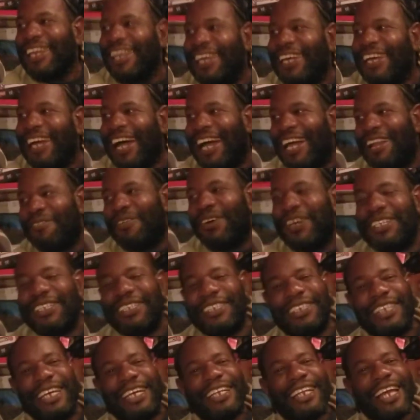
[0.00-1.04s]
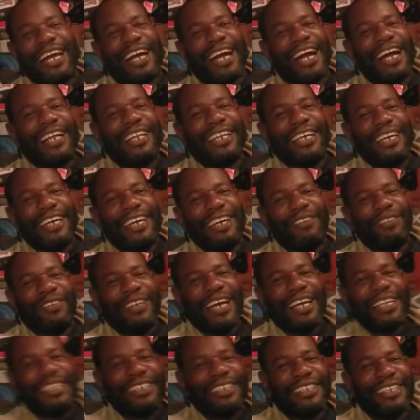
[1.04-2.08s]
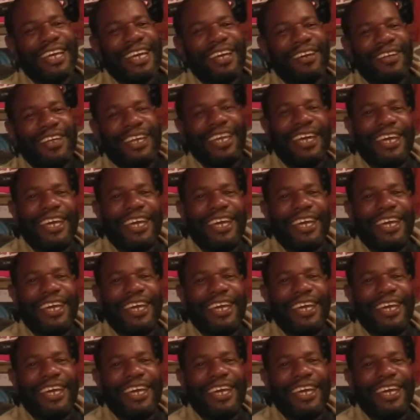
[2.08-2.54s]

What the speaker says: He almost stick like a gas stand.